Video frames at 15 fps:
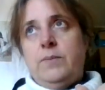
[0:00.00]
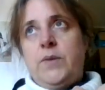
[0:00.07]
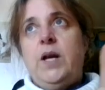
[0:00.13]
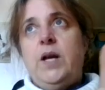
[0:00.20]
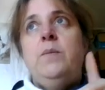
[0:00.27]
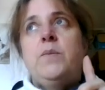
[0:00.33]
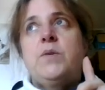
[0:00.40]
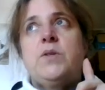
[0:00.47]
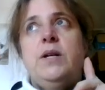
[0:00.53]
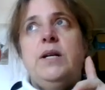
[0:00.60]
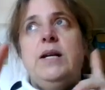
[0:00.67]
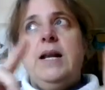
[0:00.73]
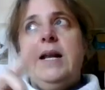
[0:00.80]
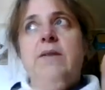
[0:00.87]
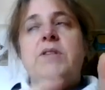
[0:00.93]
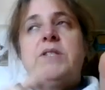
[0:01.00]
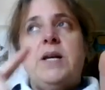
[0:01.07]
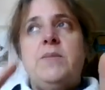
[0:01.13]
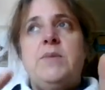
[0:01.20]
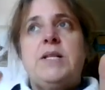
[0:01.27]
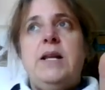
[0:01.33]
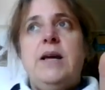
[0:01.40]
no, sorry, 11
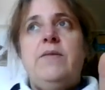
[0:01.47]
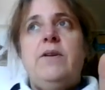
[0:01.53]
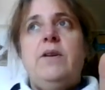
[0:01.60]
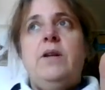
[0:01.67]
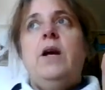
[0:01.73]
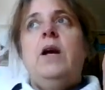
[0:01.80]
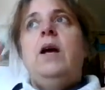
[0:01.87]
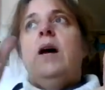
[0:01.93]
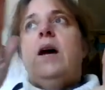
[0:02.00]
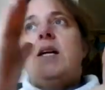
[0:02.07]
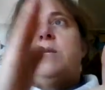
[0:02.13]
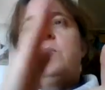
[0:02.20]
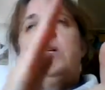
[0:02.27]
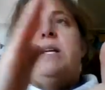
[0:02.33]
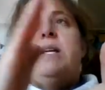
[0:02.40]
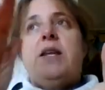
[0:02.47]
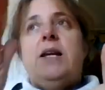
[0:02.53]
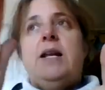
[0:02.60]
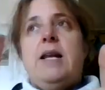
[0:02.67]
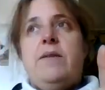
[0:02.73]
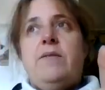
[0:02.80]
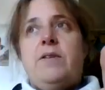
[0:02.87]
times 11, I split the
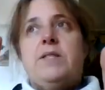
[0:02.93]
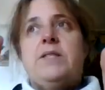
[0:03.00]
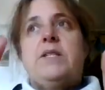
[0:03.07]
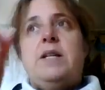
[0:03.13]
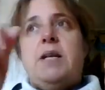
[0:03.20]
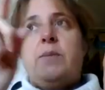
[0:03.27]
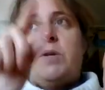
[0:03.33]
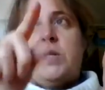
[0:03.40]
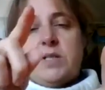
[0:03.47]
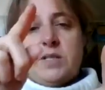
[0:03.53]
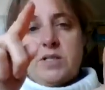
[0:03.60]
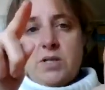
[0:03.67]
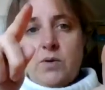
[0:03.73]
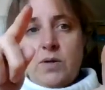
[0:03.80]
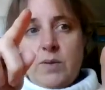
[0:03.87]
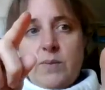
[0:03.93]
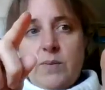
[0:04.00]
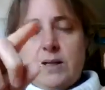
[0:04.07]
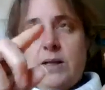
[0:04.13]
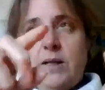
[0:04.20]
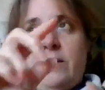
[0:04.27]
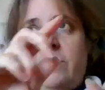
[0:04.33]
11s and I put a 2 in the middle.